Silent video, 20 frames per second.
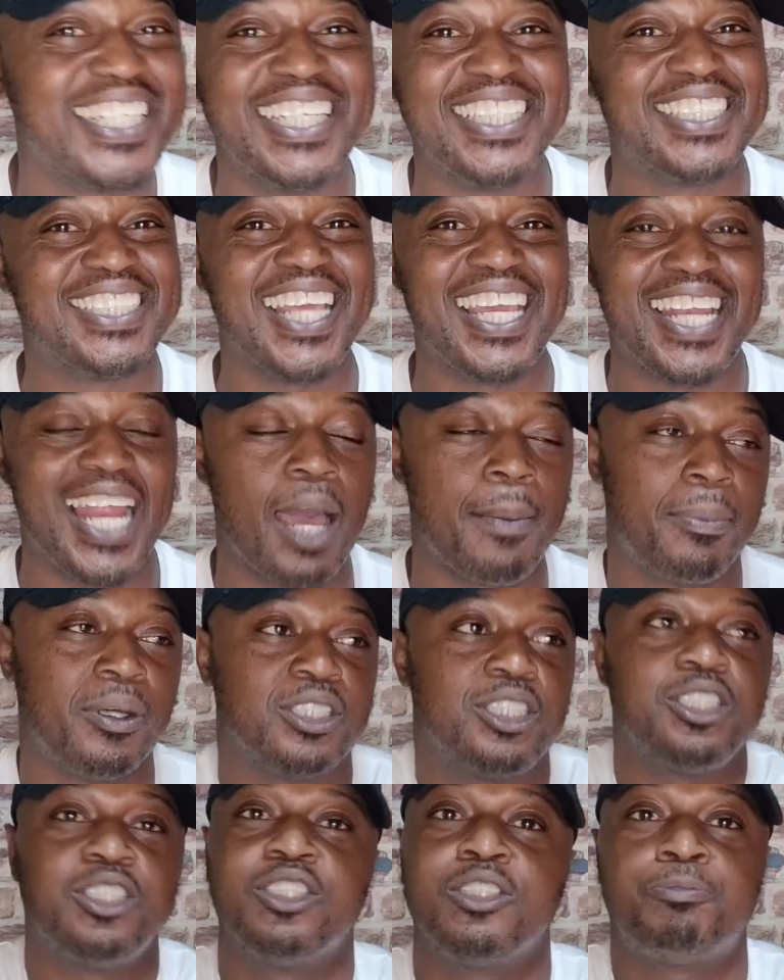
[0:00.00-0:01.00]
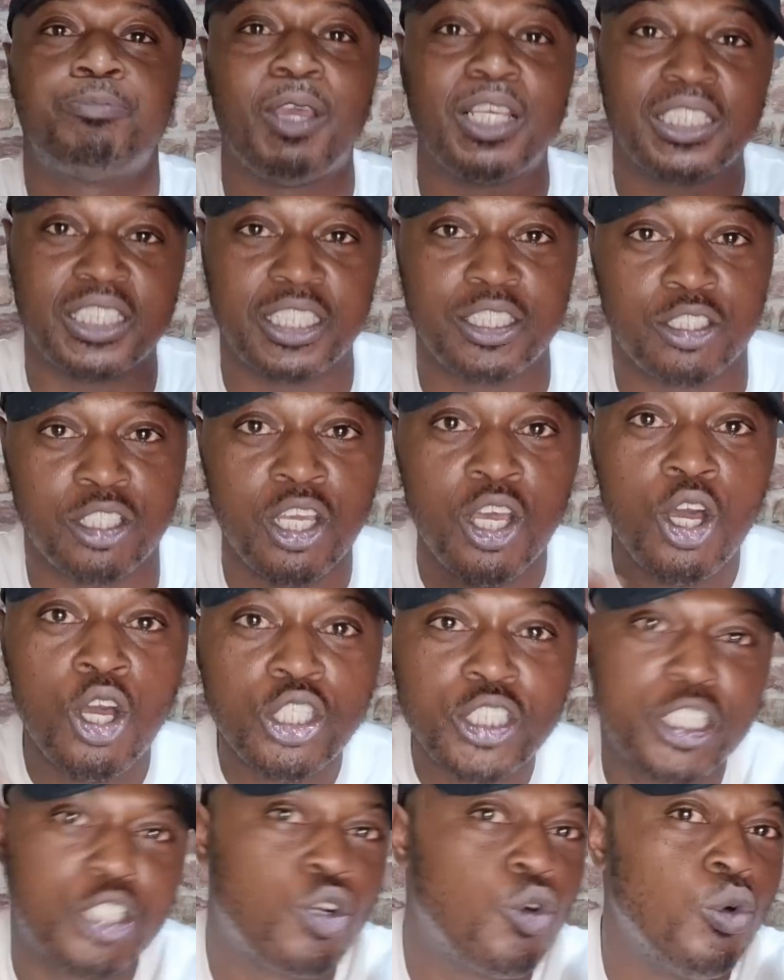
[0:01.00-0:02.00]
she didn't say that, but she just basically,
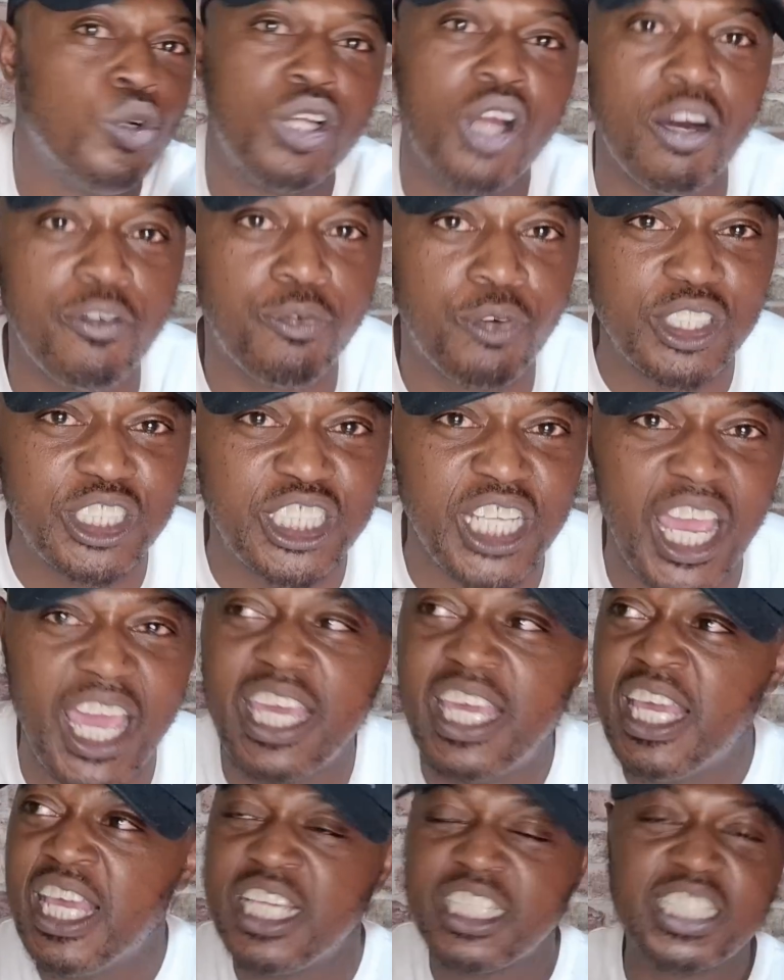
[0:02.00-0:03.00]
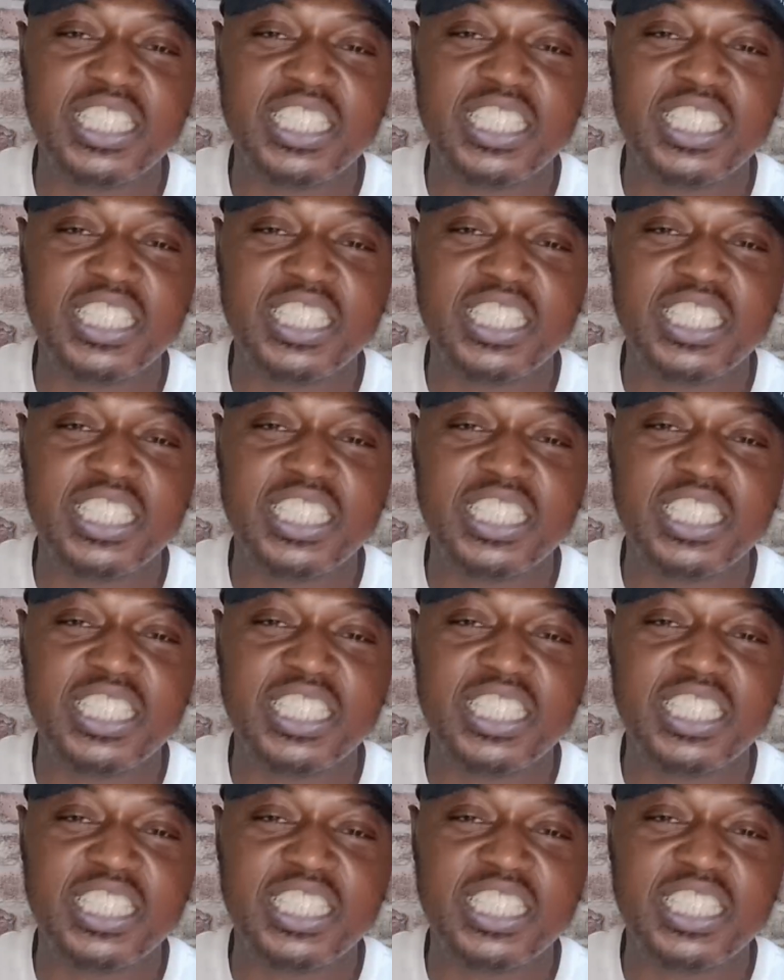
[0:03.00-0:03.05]
she called it off with Jay.